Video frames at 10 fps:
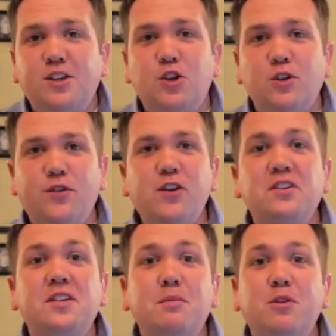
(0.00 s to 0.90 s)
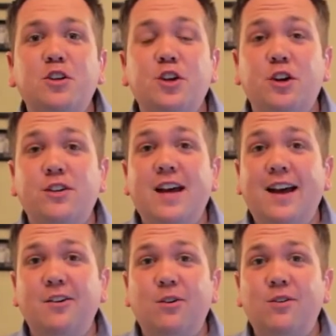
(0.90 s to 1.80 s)
So it's very similar to your
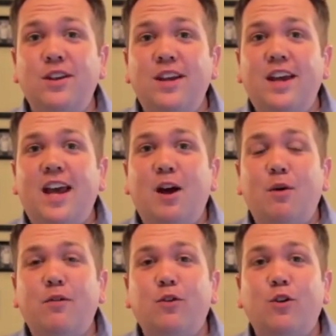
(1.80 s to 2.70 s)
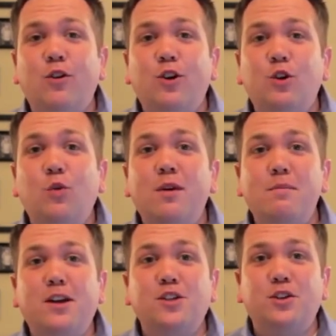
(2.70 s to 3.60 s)
title, however, you want to
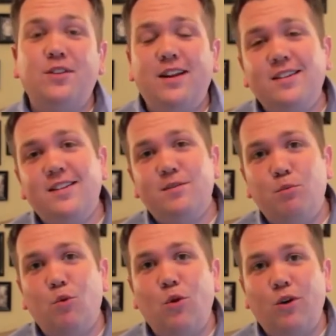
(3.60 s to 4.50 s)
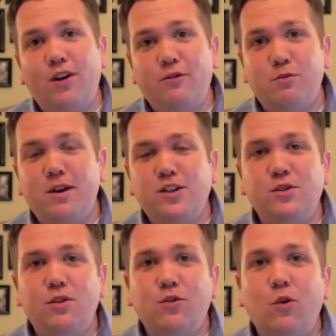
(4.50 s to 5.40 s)
make sure that's more
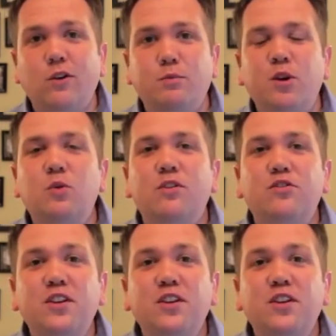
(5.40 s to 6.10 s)
informational, of course, but you want to